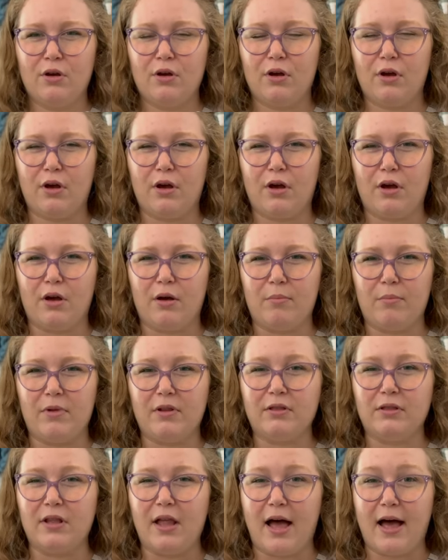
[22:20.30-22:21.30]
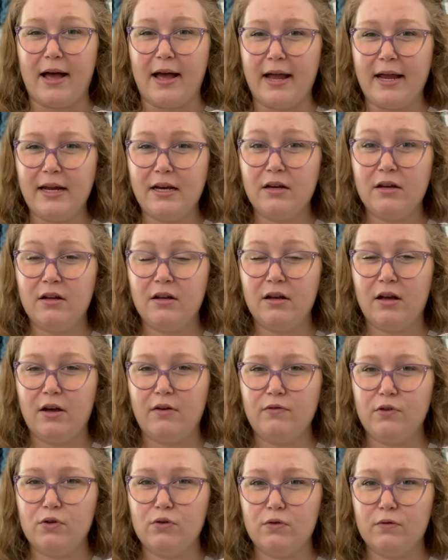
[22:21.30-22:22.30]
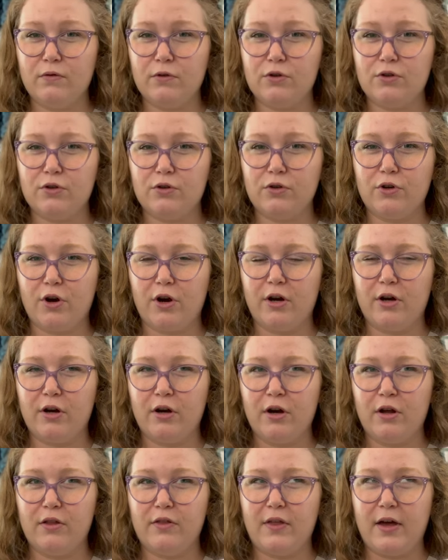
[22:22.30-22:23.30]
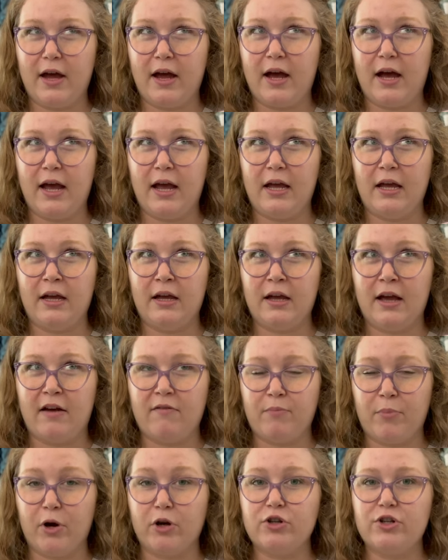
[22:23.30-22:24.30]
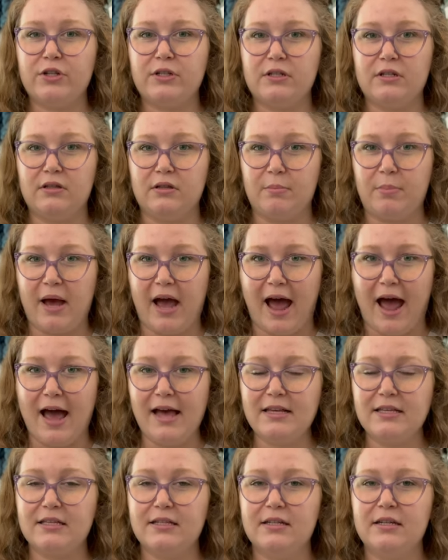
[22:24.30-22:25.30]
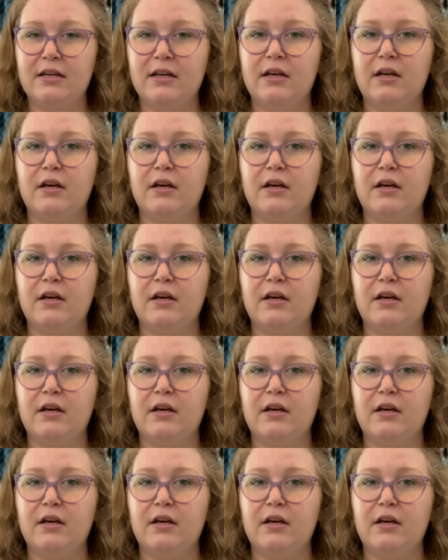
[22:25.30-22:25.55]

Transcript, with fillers: um, line of Universal Yarn that I have purchased in the past.